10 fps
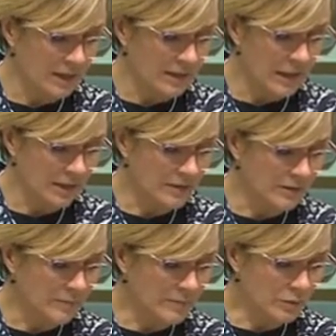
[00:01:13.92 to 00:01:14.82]
Now,
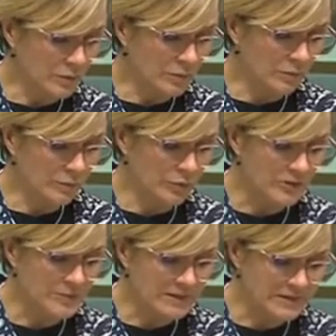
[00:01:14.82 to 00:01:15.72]
the bill would
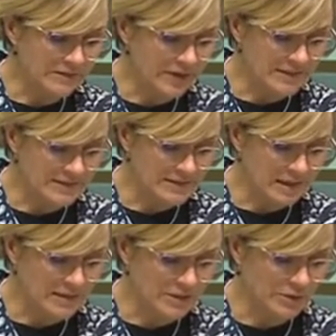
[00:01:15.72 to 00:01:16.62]
specify the
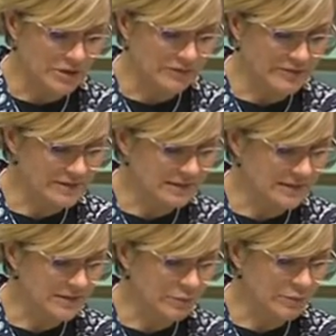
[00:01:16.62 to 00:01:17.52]
site on which the
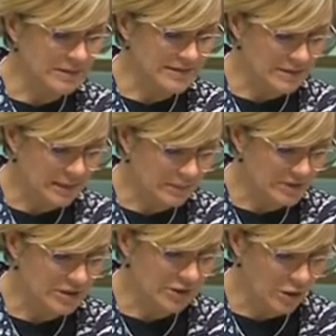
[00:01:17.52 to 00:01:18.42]
facility will be
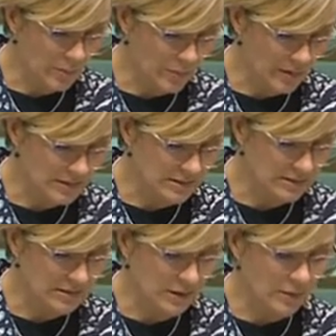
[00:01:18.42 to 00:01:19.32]
established and
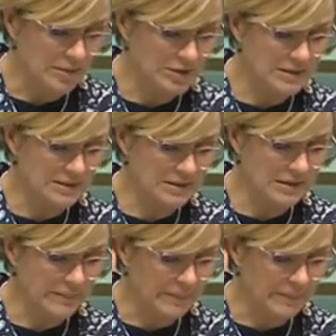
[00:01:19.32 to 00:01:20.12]
operated, which is in